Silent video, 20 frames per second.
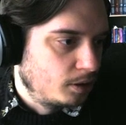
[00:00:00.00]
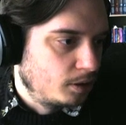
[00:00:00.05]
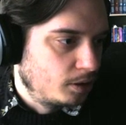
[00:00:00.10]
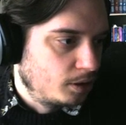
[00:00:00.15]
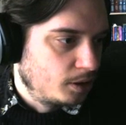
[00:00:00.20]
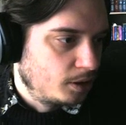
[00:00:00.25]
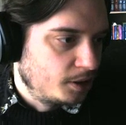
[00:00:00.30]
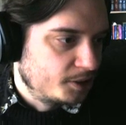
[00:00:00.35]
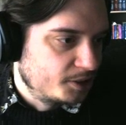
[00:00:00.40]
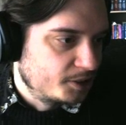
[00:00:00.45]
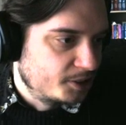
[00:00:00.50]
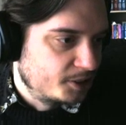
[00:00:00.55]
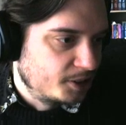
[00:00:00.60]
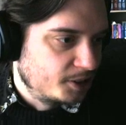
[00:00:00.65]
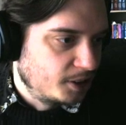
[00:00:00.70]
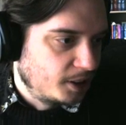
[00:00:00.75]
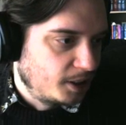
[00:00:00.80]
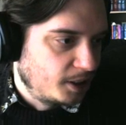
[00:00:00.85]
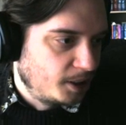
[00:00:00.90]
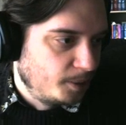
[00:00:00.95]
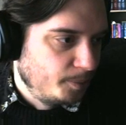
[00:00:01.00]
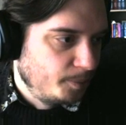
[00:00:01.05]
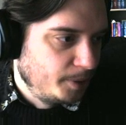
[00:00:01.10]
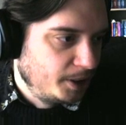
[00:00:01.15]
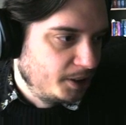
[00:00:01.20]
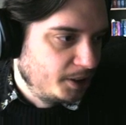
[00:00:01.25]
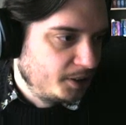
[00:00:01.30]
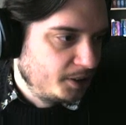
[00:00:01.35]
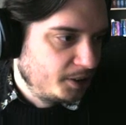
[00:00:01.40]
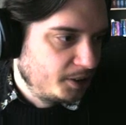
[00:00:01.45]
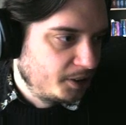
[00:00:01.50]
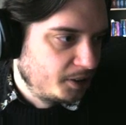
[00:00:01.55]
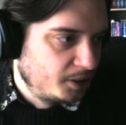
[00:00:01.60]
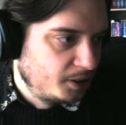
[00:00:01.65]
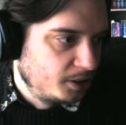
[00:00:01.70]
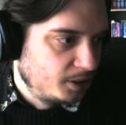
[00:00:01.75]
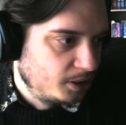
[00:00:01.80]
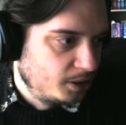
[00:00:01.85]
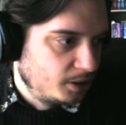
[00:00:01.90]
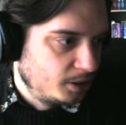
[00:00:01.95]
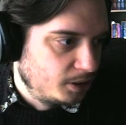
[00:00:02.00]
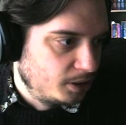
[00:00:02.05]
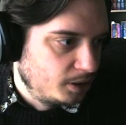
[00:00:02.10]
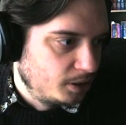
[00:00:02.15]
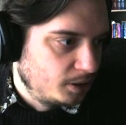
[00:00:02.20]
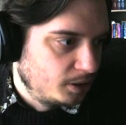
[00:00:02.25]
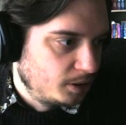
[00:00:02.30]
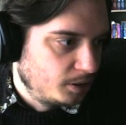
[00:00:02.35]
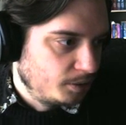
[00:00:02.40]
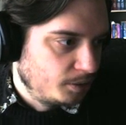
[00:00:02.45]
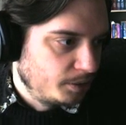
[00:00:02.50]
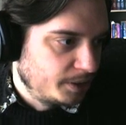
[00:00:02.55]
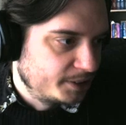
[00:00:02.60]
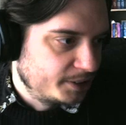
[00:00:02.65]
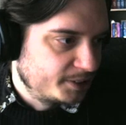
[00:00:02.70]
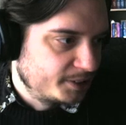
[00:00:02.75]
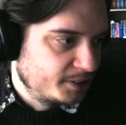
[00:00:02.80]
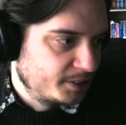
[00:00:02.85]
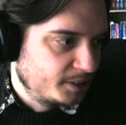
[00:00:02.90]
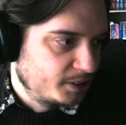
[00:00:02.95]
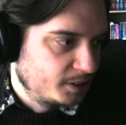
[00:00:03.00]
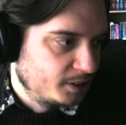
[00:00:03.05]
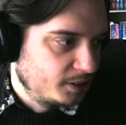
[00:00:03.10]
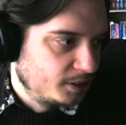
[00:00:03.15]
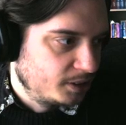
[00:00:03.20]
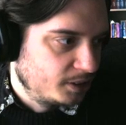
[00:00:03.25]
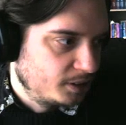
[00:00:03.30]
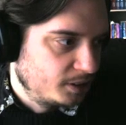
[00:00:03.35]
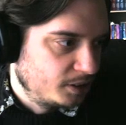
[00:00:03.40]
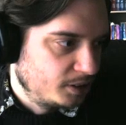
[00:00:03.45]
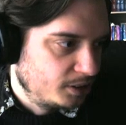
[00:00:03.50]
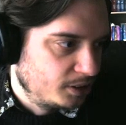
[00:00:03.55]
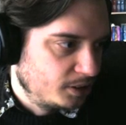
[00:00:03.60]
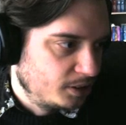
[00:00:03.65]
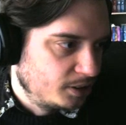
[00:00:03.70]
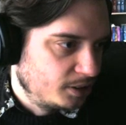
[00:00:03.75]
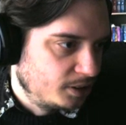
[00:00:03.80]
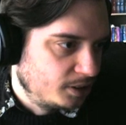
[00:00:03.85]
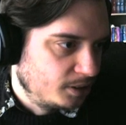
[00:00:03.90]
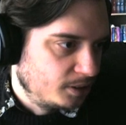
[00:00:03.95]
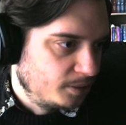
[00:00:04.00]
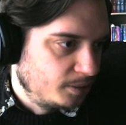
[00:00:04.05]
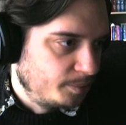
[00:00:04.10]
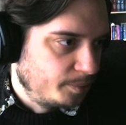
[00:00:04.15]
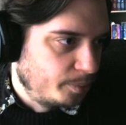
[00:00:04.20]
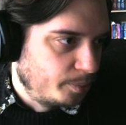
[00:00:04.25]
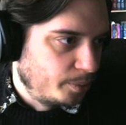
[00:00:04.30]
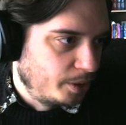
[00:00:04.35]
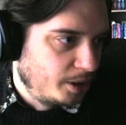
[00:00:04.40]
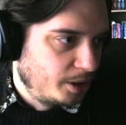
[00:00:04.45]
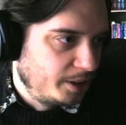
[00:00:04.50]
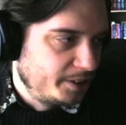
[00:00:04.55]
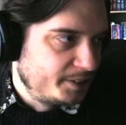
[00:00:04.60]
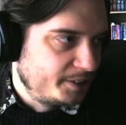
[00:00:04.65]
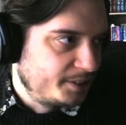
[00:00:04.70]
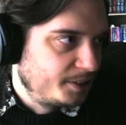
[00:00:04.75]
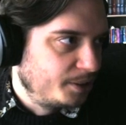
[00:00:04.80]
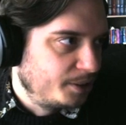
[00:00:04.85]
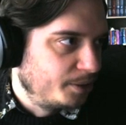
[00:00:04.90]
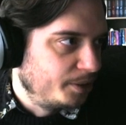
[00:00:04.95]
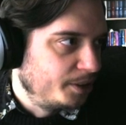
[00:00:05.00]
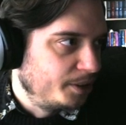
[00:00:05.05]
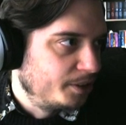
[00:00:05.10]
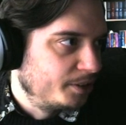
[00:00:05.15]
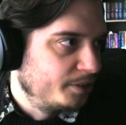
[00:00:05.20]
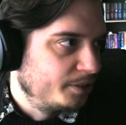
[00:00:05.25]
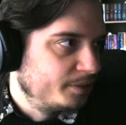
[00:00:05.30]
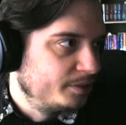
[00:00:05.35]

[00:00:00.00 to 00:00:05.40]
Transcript: Is it still animated here? No, it isn't. What is going on?